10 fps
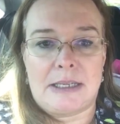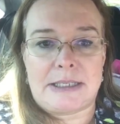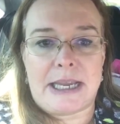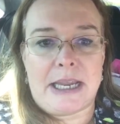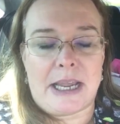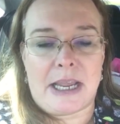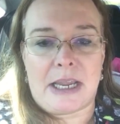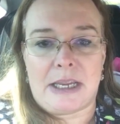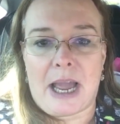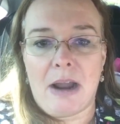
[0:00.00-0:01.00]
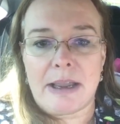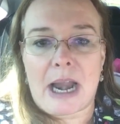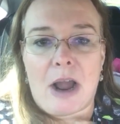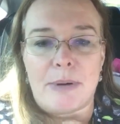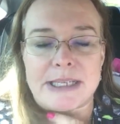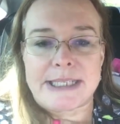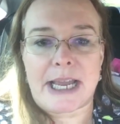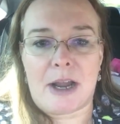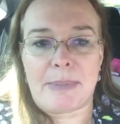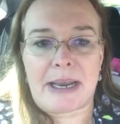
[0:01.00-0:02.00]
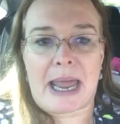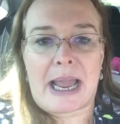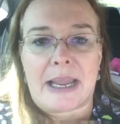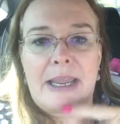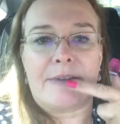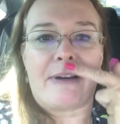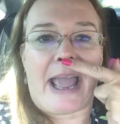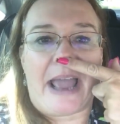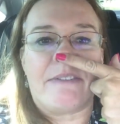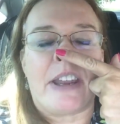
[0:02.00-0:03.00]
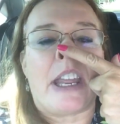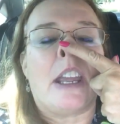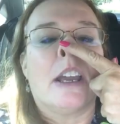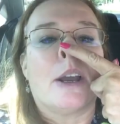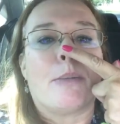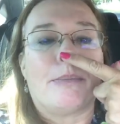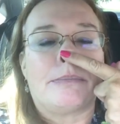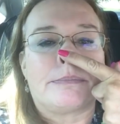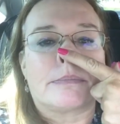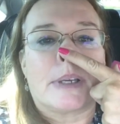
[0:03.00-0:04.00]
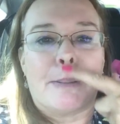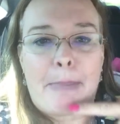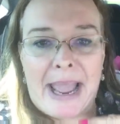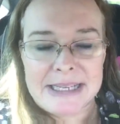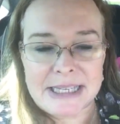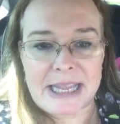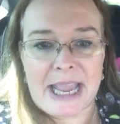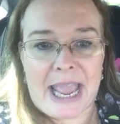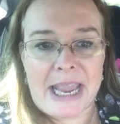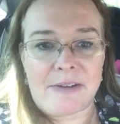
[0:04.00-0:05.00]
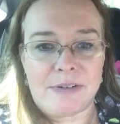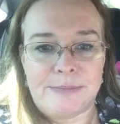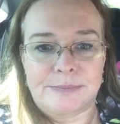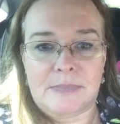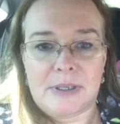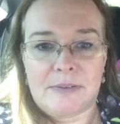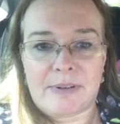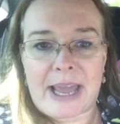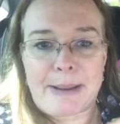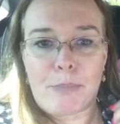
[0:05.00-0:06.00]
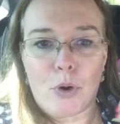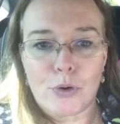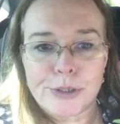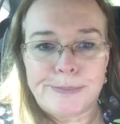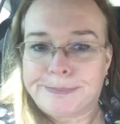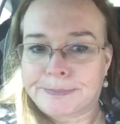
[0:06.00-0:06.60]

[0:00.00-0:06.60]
See, y'all could always tell me, like, if I have any bats in the cave. Got any boogers?